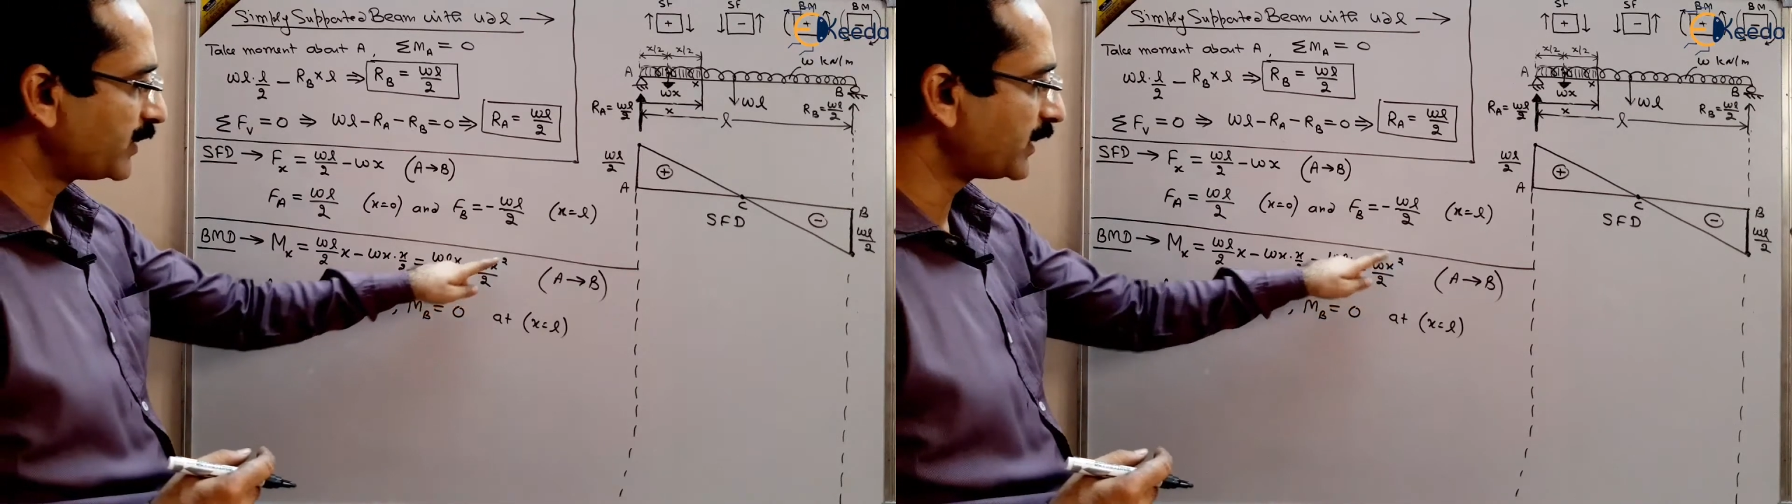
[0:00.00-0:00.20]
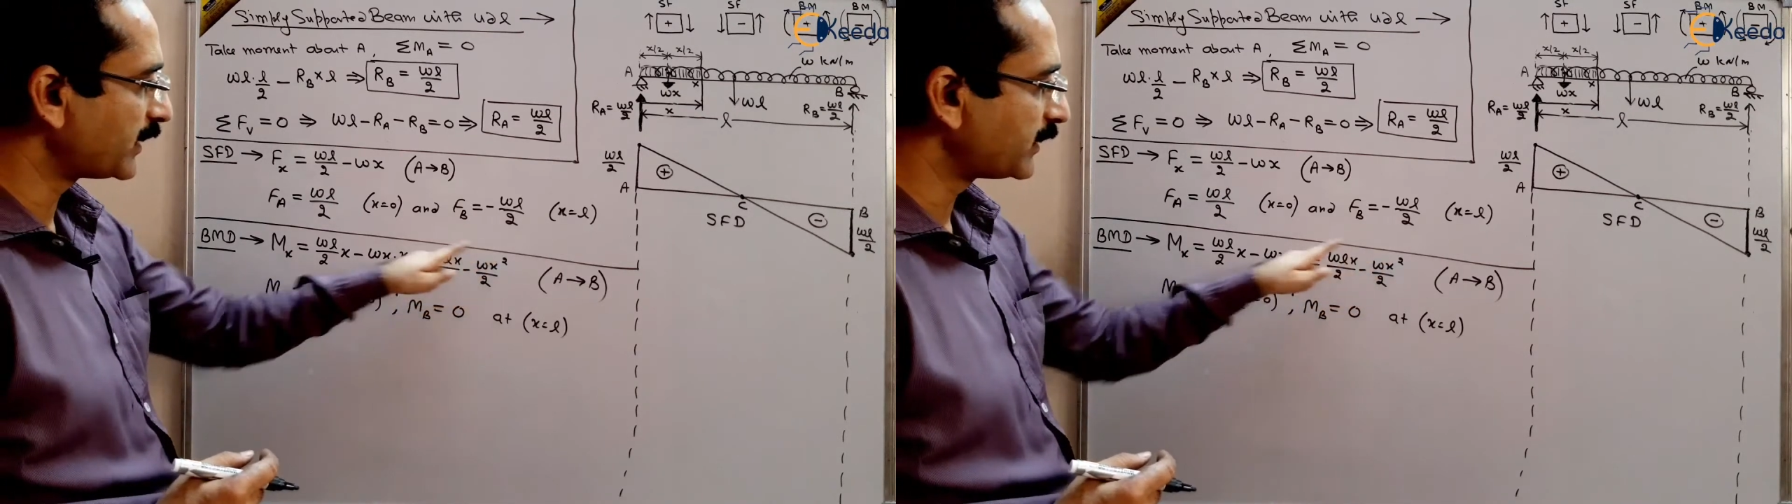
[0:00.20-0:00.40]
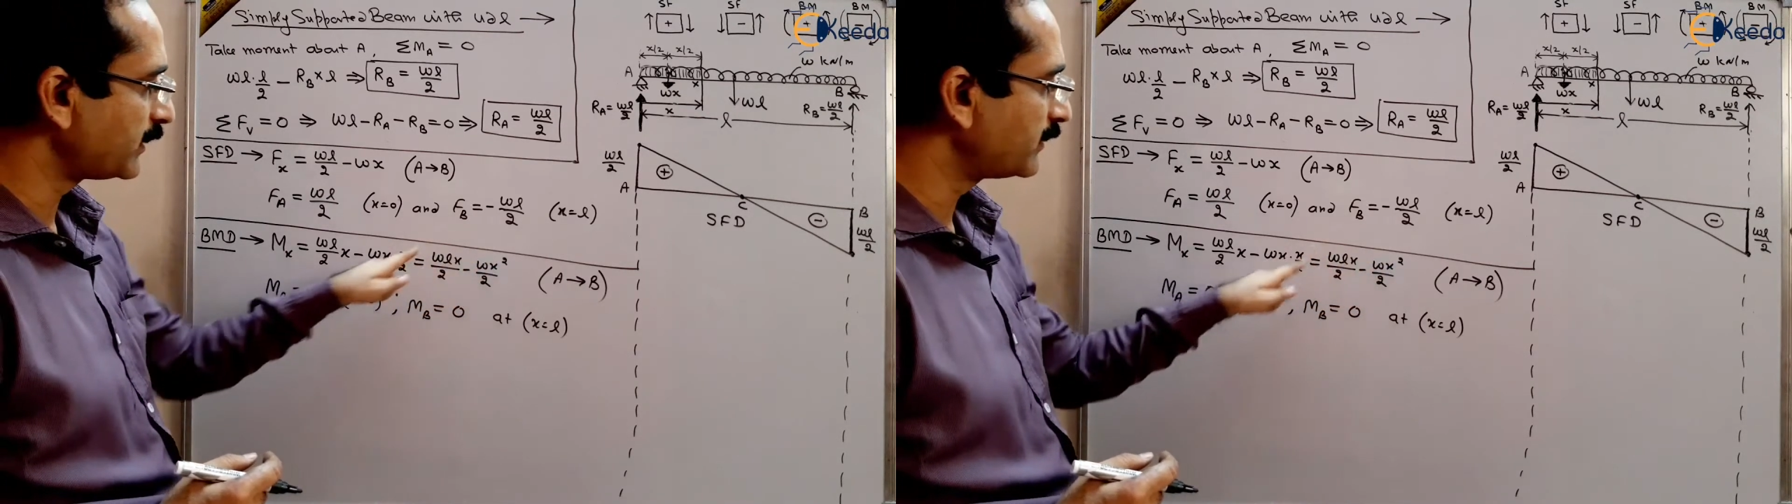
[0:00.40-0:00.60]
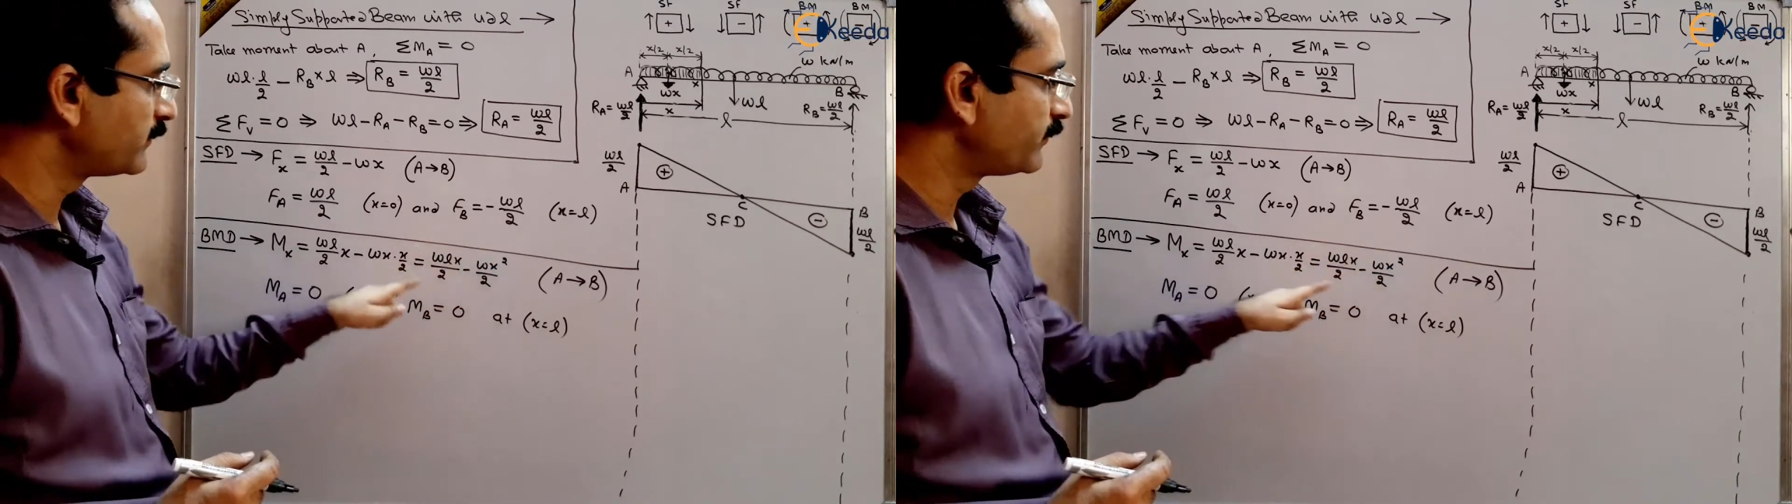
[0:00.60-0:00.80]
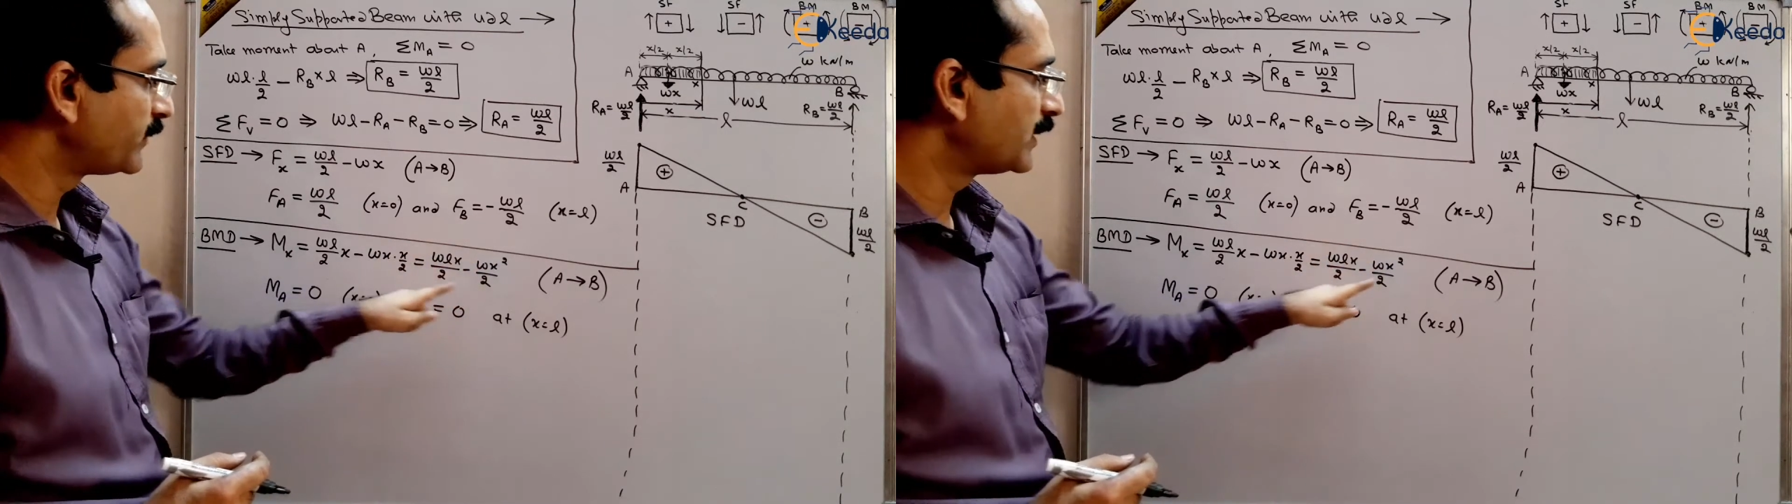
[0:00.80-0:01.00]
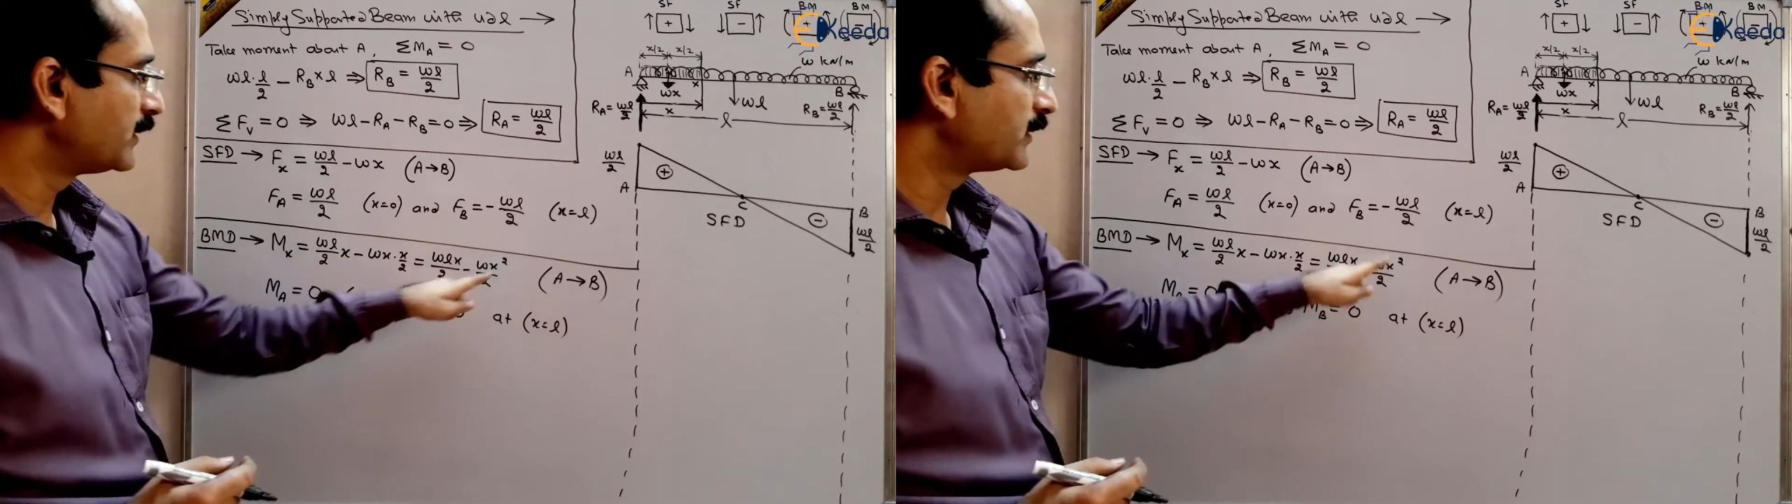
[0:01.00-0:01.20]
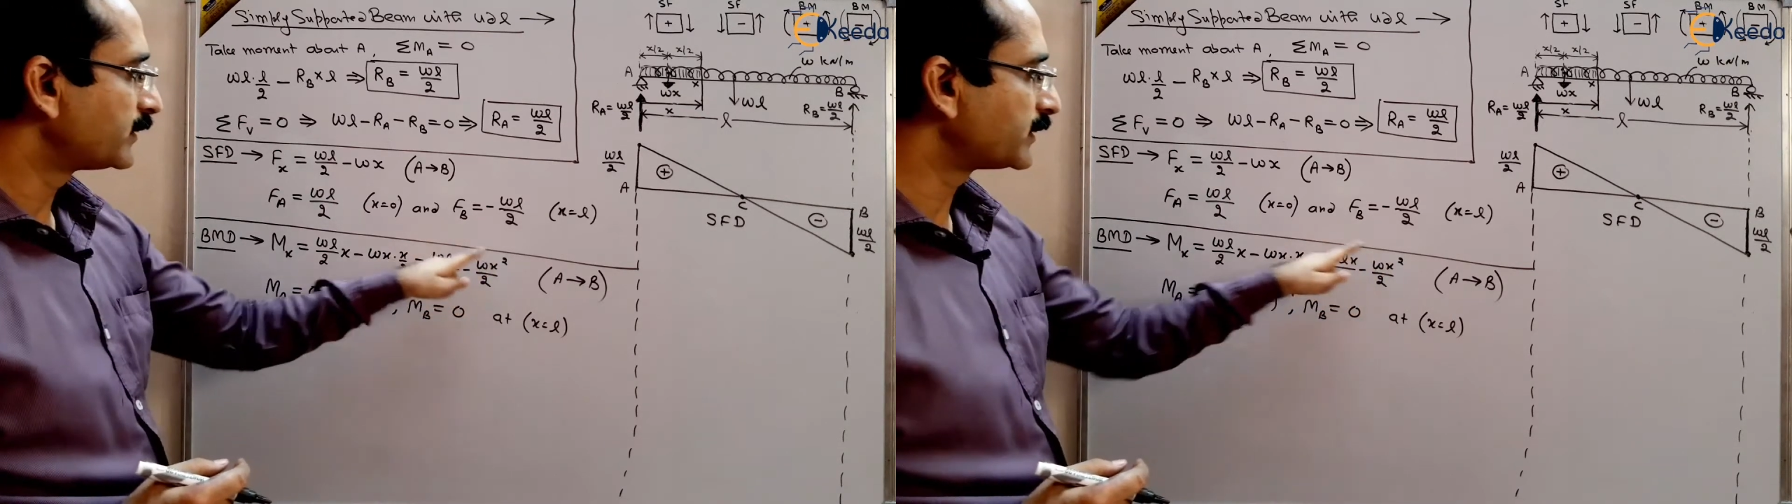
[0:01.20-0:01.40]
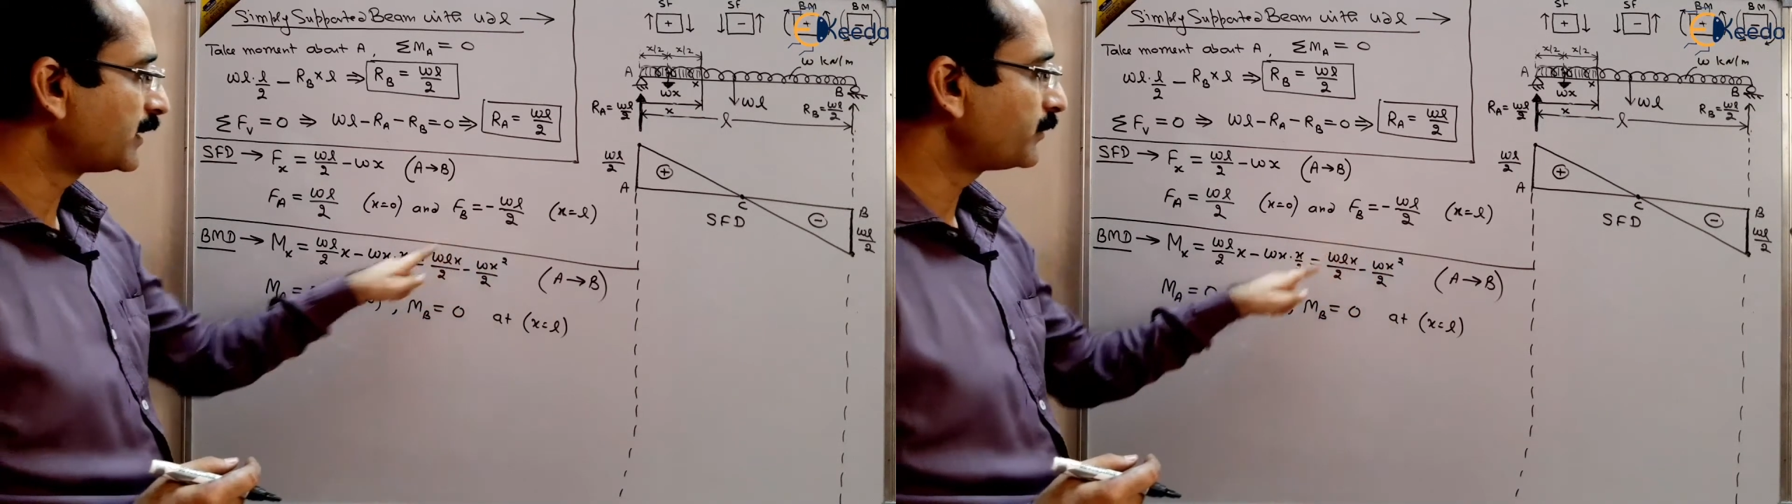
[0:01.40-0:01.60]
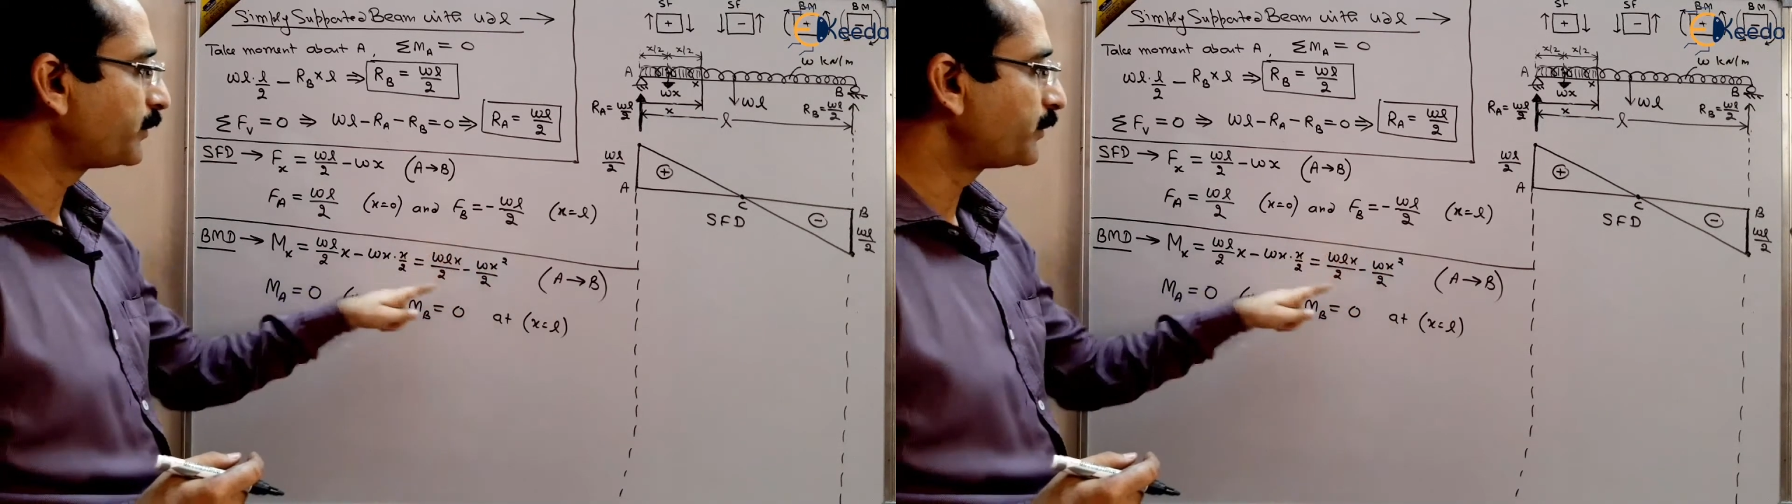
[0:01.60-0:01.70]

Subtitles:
are getting the